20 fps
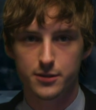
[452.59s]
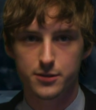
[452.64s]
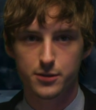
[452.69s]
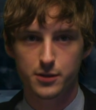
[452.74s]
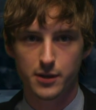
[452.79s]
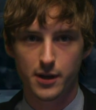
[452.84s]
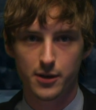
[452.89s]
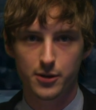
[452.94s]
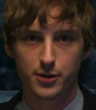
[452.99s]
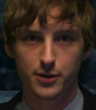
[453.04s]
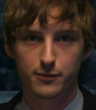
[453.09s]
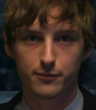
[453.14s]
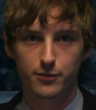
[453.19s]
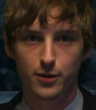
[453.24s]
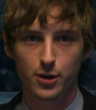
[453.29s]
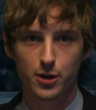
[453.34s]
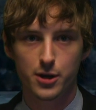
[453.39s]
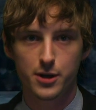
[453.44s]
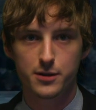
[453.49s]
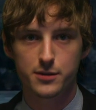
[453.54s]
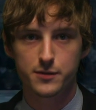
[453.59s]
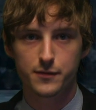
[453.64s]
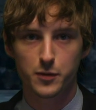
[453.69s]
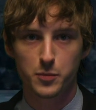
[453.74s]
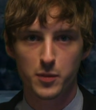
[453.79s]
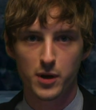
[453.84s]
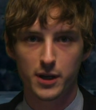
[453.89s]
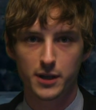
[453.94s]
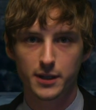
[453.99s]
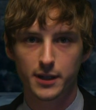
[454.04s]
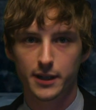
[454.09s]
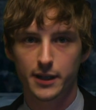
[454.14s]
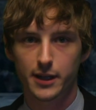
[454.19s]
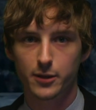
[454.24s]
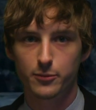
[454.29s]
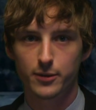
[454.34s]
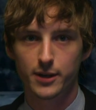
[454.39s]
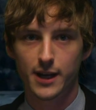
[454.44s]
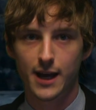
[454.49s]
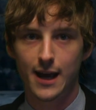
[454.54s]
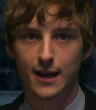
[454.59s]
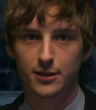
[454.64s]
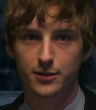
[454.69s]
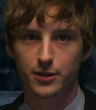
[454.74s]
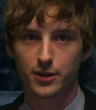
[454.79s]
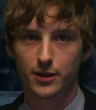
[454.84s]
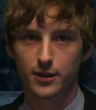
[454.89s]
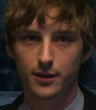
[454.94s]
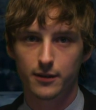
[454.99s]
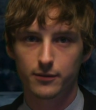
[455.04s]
surrounding Vernon's Vermont Yankee reactor,